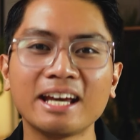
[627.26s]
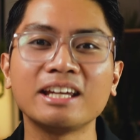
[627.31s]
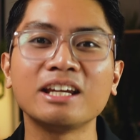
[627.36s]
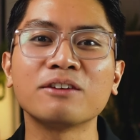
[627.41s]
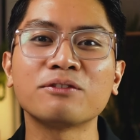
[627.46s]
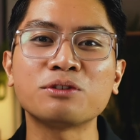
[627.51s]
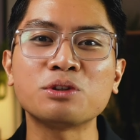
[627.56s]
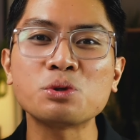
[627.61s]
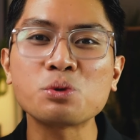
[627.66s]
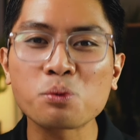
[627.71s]
And
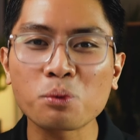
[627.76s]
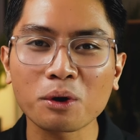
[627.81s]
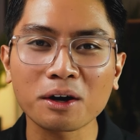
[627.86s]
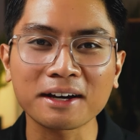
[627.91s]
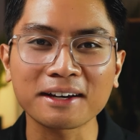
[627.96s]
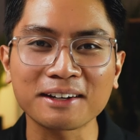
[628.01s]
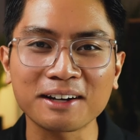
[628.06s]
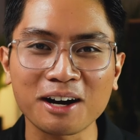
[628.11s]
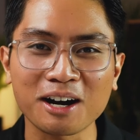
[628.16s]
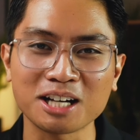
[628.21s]
if you
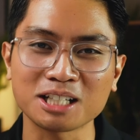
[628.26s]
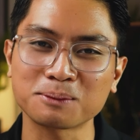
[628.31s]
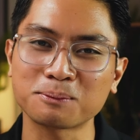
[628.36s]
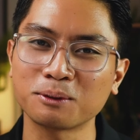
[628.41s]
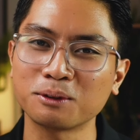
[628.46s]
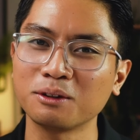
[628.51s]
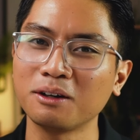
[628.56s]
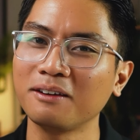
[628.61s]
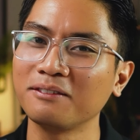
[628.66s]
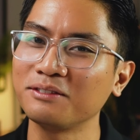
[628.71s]
work in a
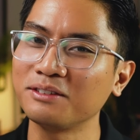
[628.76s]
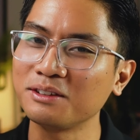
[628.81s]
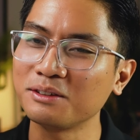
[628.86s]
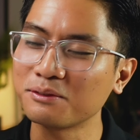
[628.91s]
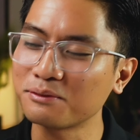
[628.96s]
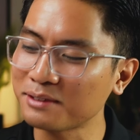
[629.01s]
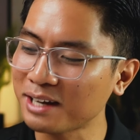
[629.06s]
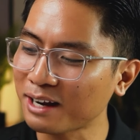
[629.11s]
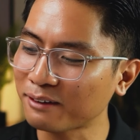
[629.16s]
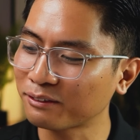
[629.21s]
hospital and if
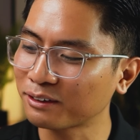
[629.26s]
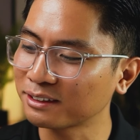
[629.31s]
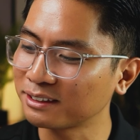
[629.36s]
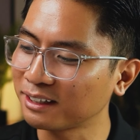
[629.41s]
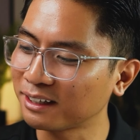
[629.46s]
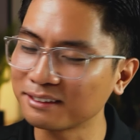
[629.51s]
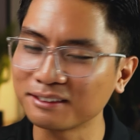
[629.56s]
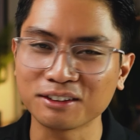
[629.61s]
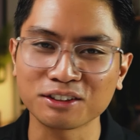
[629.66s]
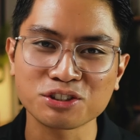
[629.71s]
you've never
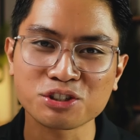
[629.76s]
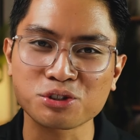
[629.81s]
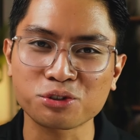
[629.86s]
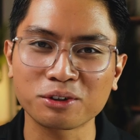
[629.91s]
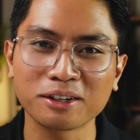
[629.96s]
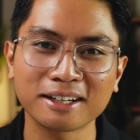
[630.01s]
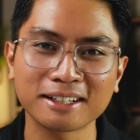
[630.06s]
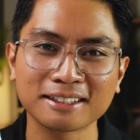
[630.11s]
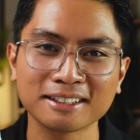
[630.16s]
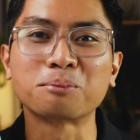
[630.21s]
done this
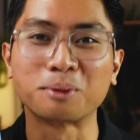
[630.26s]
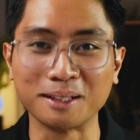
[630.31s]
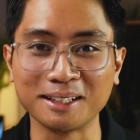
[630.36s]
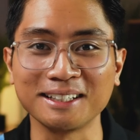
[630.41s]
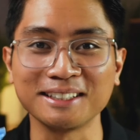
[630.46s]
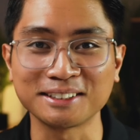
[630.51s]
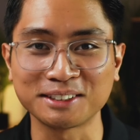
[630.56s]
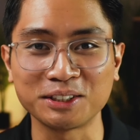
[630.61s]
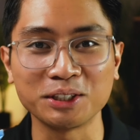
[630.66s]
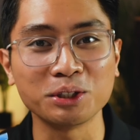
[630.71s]
trick,
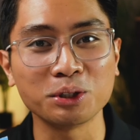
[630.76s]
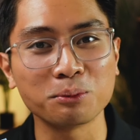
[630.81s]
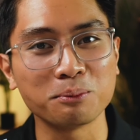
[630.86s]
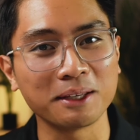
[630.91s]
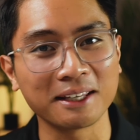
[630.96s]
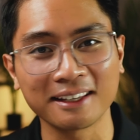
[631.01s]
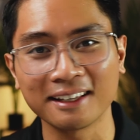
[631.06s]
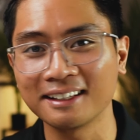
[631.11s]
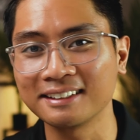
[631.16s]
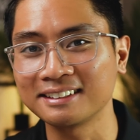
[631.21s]
please do,
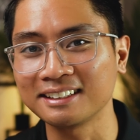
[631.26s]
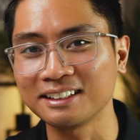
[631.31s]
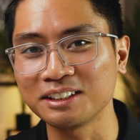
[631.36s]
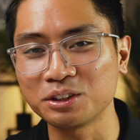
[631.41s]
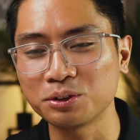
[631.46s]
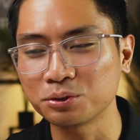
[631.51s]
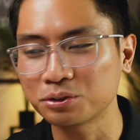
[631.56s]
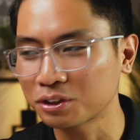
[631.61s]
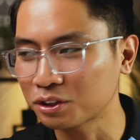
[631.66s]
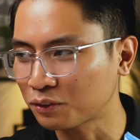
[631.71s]
because
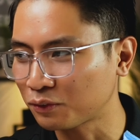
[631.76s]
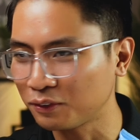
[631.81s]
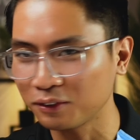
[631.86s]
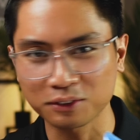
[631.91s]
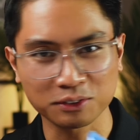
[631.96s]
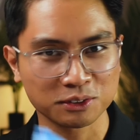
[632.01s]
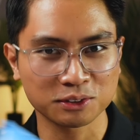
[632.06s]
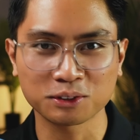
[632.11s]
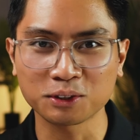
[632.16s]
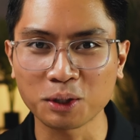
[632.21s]
you just
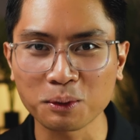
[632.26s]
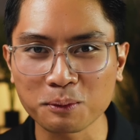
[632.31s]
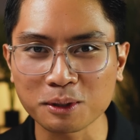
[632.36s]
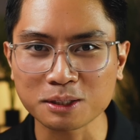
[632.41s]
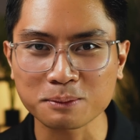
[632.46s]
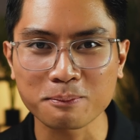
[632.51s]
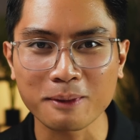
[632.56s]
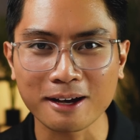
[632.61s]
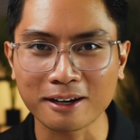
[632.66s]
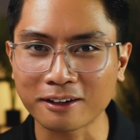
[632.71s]
feel so
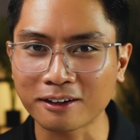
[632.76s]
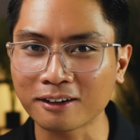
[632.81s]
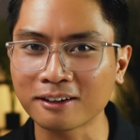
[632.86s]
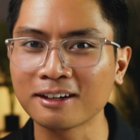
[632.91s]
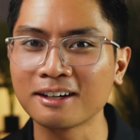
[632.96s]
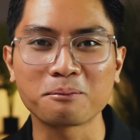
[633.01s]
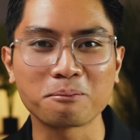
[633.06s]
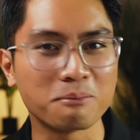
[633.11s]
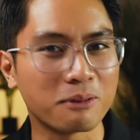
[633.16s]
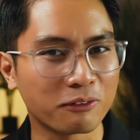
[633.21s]
much better
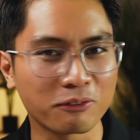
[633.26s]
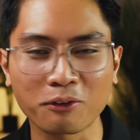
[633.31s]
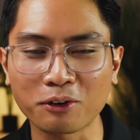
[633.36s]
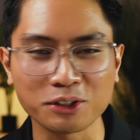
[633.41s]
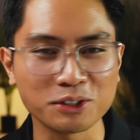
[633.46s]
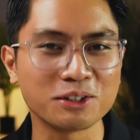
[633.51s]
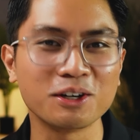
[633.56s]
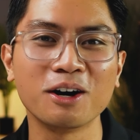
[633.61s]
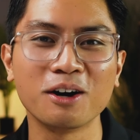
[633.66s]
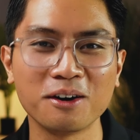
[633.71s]
before
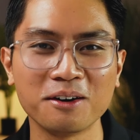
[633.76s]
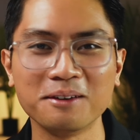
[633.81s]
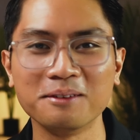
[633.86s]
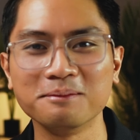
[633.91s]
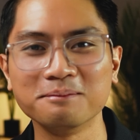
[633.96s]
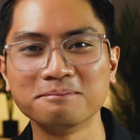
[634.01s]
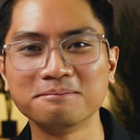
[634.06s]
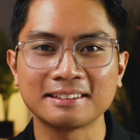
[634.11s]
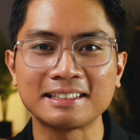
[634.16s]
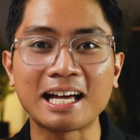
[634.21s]
you go
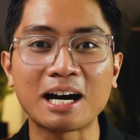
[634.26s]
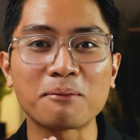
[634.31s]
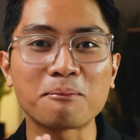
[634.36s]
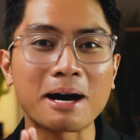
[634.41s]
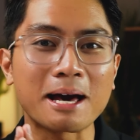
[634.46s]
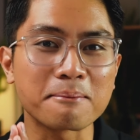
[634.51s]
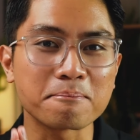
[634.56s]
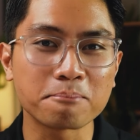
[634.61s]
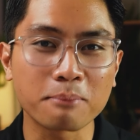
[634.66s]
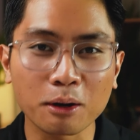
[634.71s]
home. Now
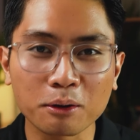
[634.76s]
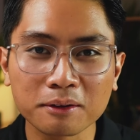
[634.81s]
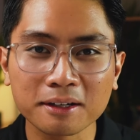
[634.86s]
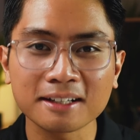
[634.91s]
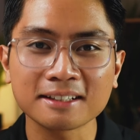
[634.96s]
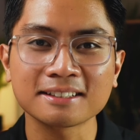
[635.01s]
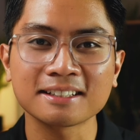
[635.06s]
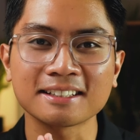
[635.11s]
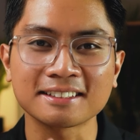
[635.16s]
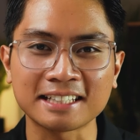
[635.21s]
my
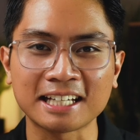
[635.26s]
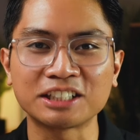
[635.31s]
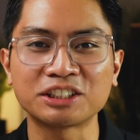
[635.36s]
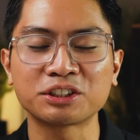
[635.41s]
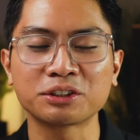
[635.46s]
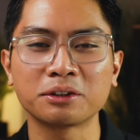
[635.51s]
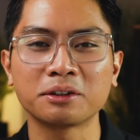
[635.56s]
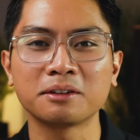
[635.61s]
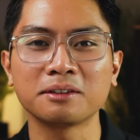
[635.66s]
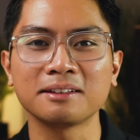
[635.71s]
bonus
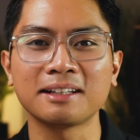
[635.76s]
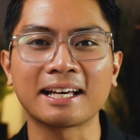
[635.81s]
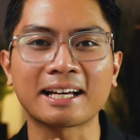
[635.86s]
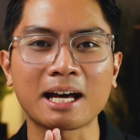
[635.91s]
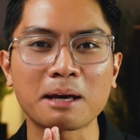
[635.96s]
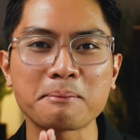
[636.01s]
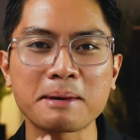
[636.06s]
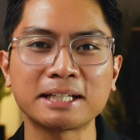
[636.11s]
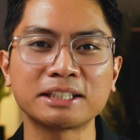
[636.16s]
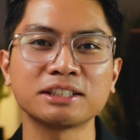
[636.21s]
essential, like
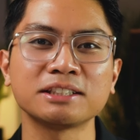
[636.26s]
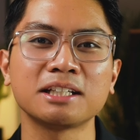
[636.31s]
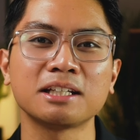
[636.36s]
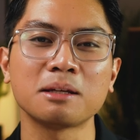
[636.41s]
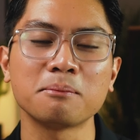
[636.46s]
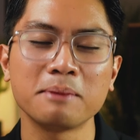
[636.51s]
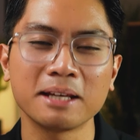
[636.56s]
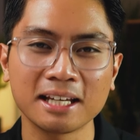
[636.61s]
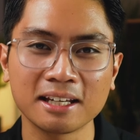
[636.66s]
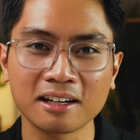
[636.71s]
I mentioned at
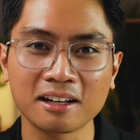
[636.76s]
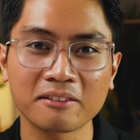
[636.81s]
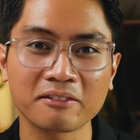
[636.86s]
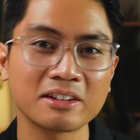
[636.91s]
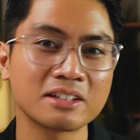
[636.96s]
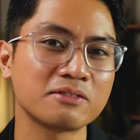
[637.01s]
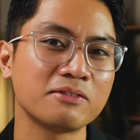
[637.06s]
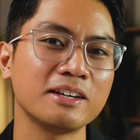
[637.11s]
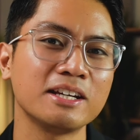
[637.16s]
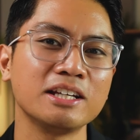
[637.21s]
the beginning of
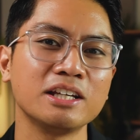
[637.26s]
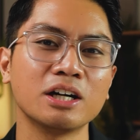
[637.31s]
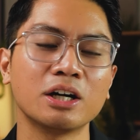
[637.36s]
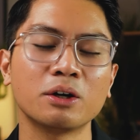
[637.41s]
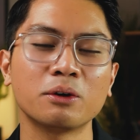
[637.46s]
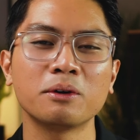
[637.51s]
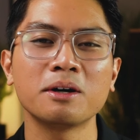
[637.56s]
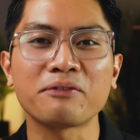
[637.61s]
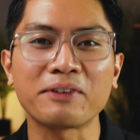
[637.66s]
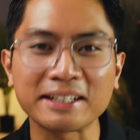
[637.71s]
this
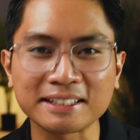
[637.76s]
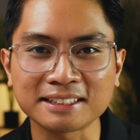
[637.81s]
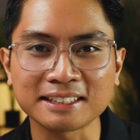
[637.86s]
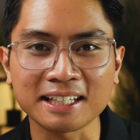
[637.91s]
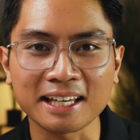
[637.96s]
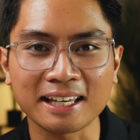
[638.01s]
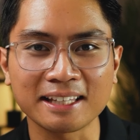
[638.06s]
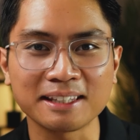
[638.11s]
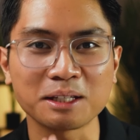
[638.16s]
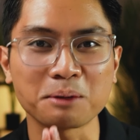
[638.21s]
video, fits
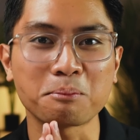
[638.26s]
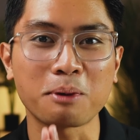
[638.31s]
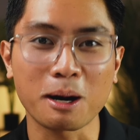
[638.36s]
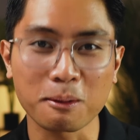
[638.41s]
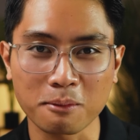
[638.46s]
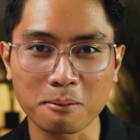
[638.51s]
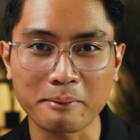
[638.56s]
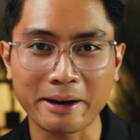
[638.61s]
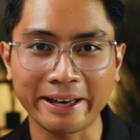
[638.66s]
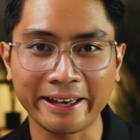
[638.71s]
in the
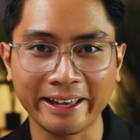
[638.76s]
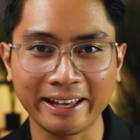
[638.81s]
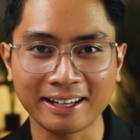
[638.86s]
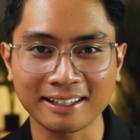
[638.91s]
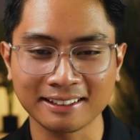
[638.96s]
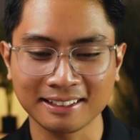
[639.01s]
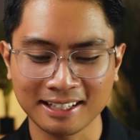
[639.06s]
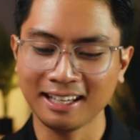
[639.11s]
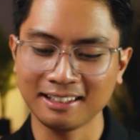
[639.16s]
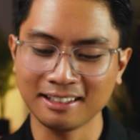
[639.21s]
palm of my
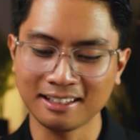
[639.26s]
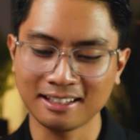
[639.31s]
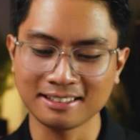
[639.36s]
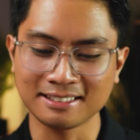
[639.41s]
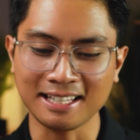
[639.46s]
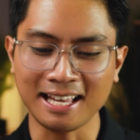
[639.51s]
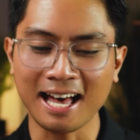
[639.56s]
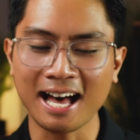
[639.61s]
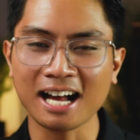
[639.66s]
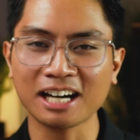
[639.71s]
hand, and it
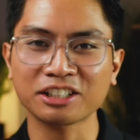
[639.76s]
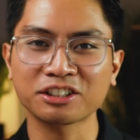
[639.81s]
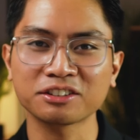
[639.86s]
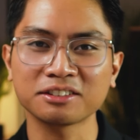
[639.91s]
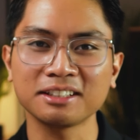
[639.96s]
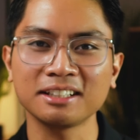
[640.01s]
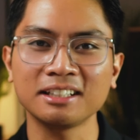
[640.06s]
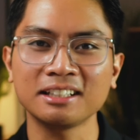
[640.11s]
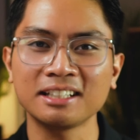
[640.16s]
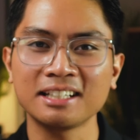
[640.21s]
is
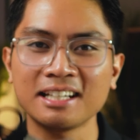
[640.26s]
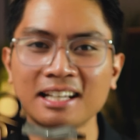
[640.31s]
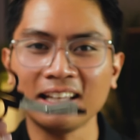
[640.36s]
actually